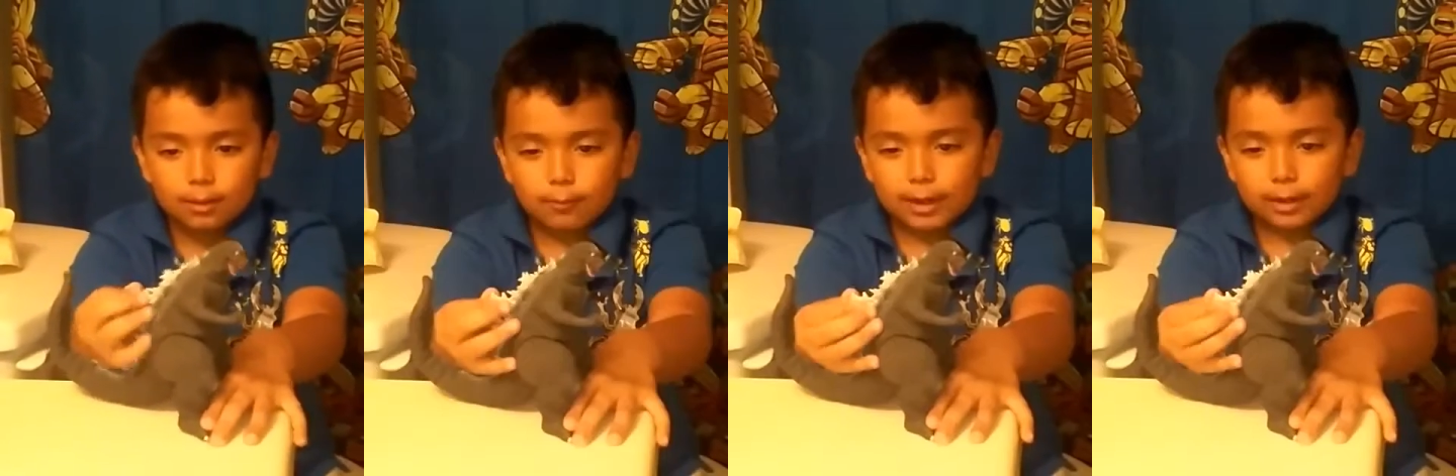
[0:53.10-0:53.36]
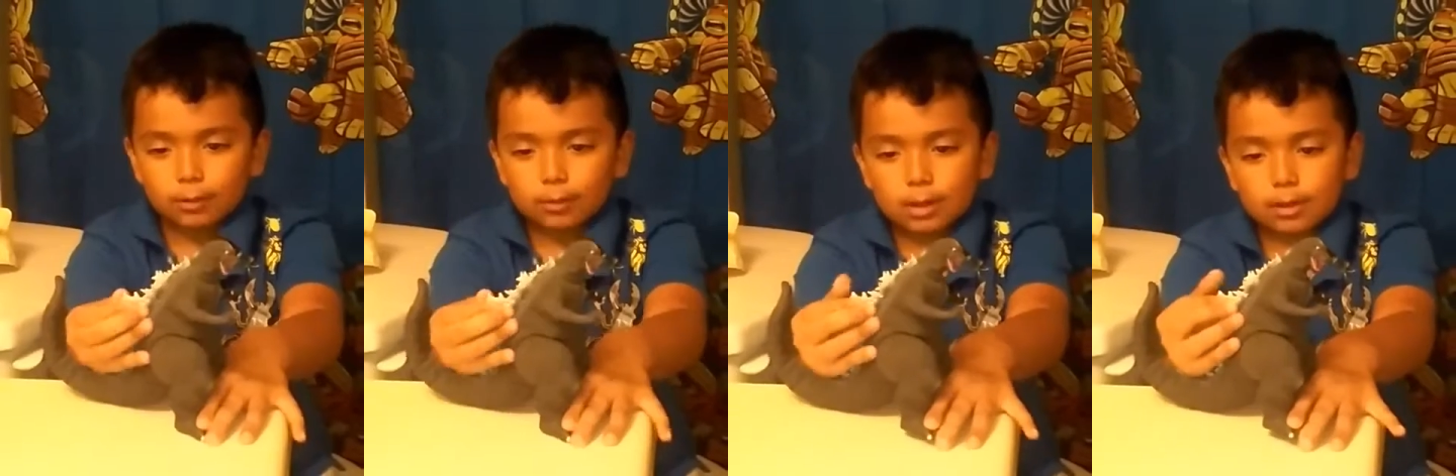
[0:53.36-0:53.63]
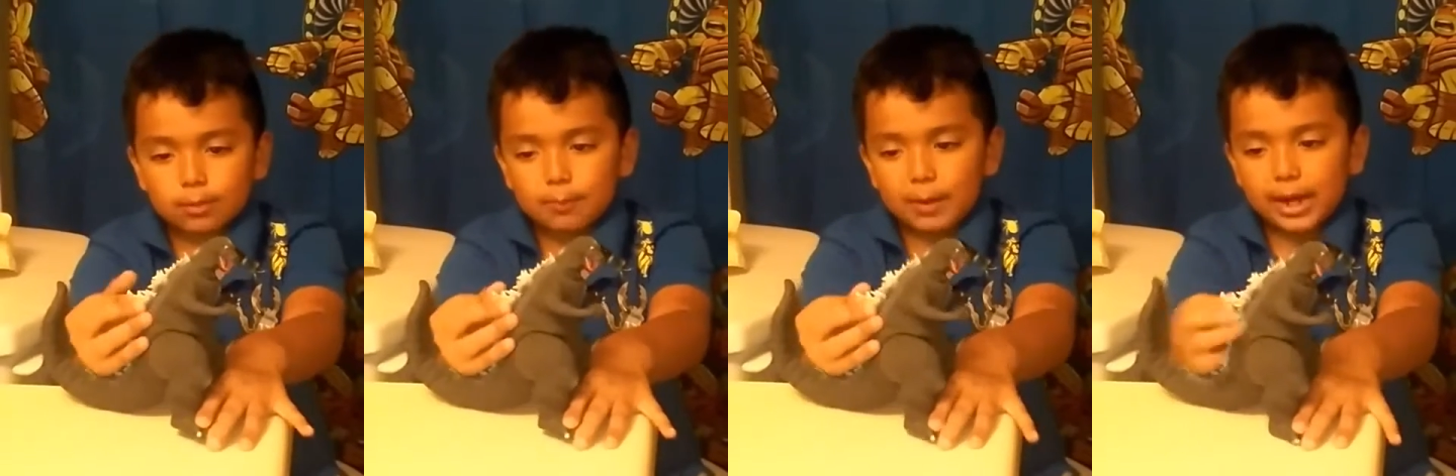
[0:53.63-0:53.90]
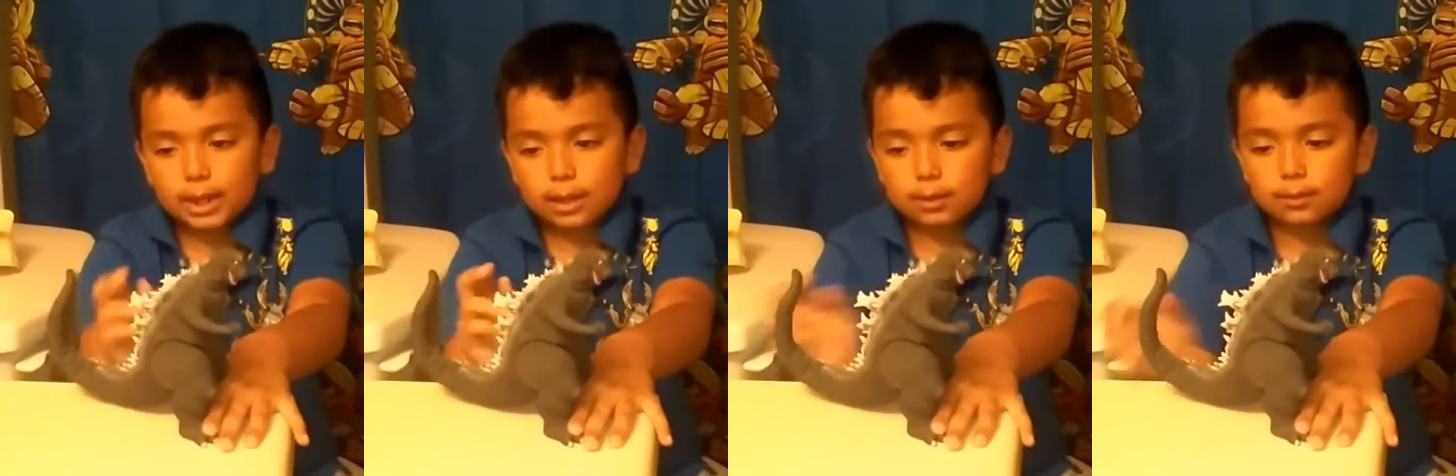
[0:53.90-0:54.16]
wiggle the
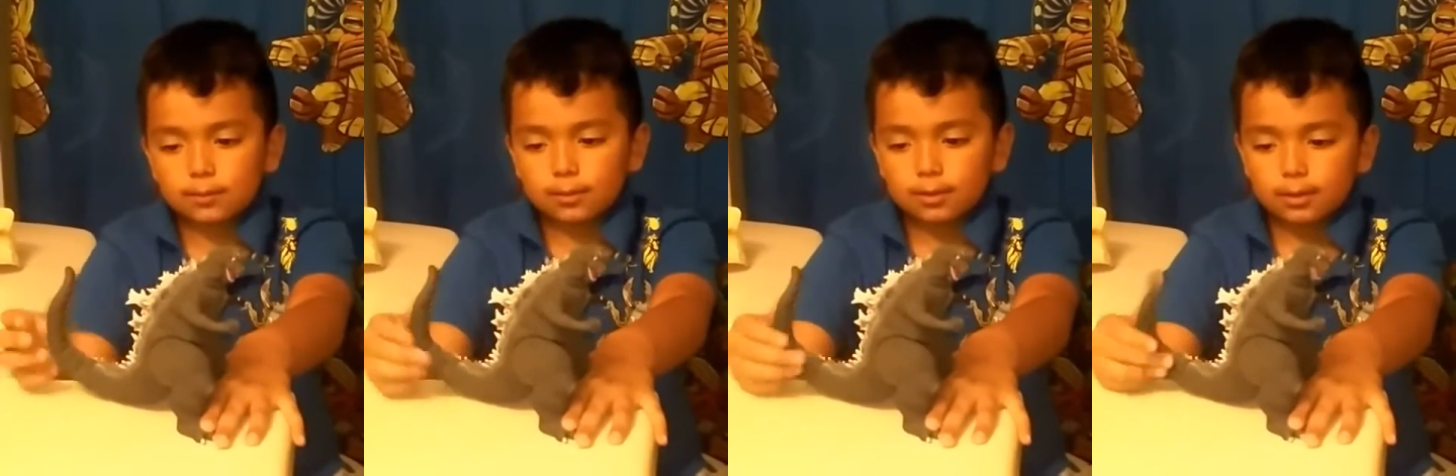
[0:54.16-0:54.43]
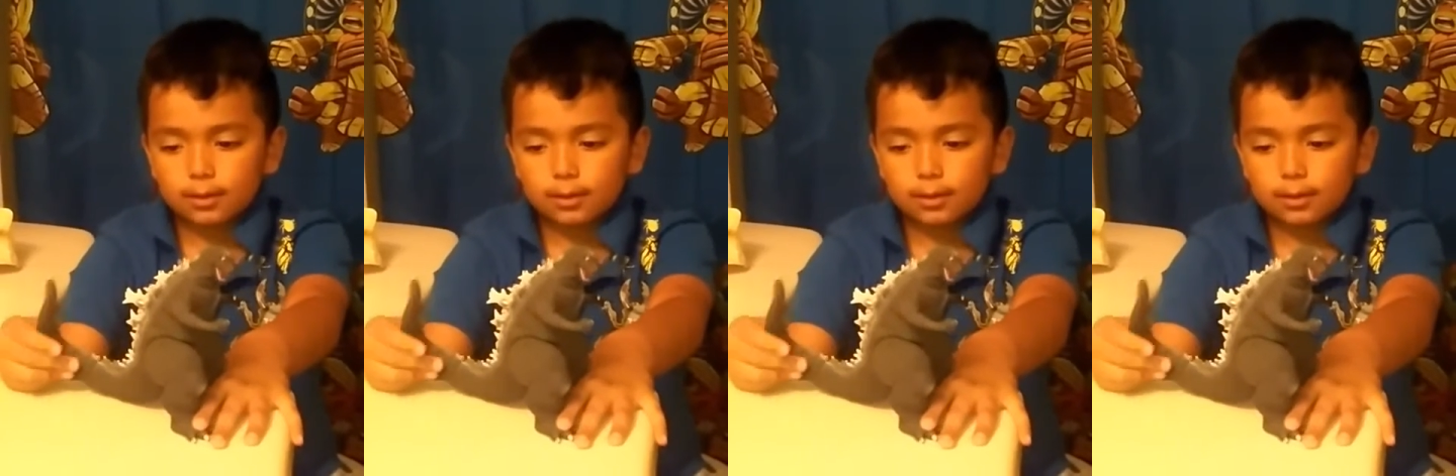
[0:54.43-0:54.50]
spikes.